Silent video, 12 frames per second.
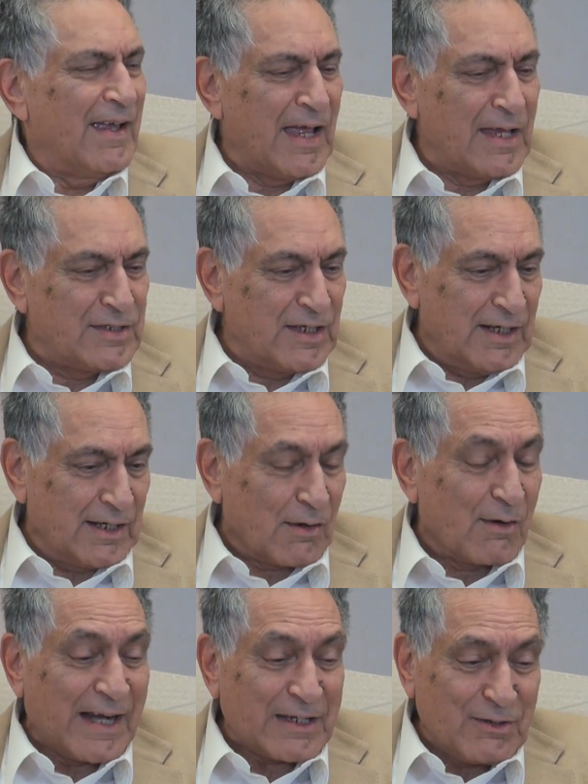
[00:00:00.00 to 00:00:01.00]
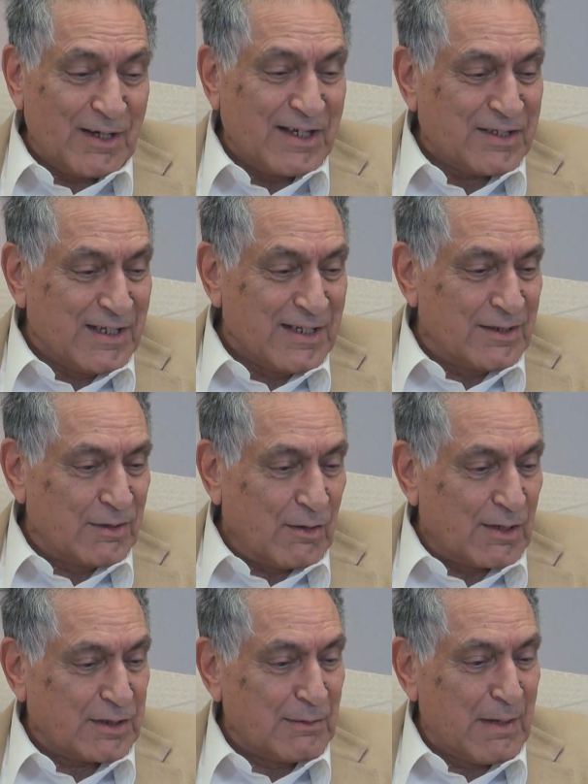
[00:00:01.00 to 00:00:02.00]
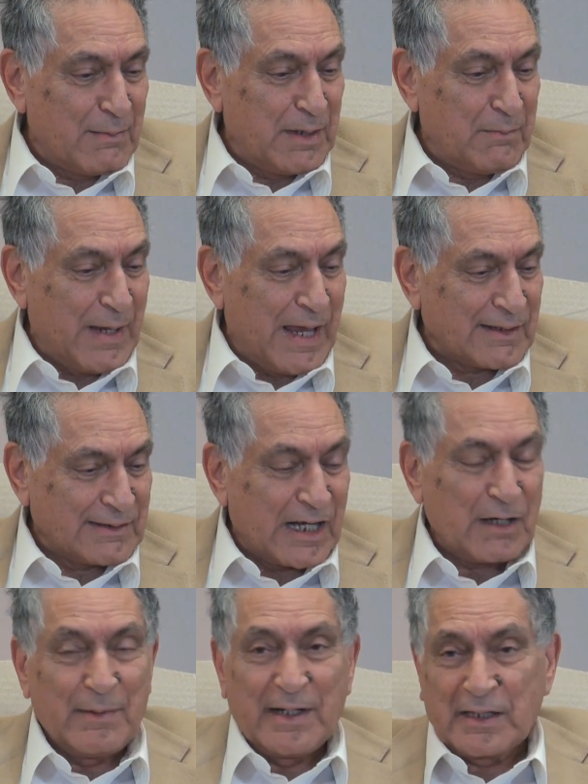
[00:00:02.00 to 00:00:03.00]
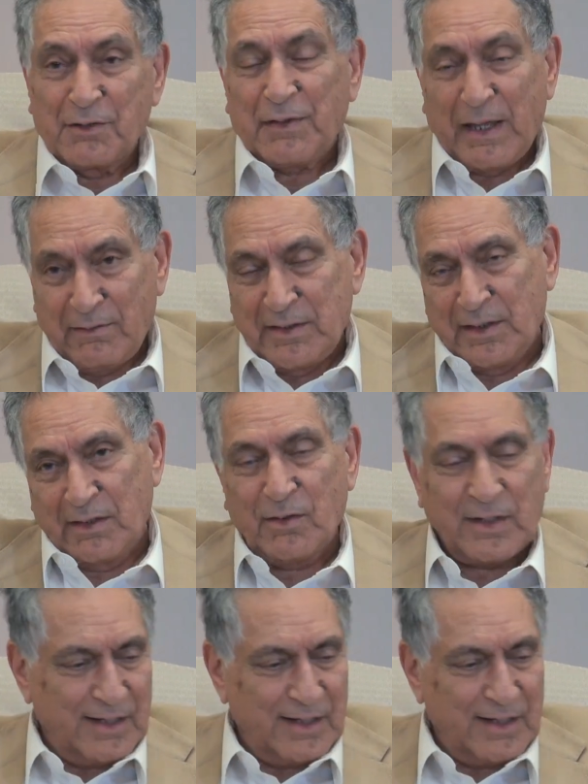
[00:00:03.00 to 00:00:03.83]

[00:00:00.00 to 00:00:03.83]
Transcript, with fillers: Anjani, congratulations, you got your memory back. That'll be another 500.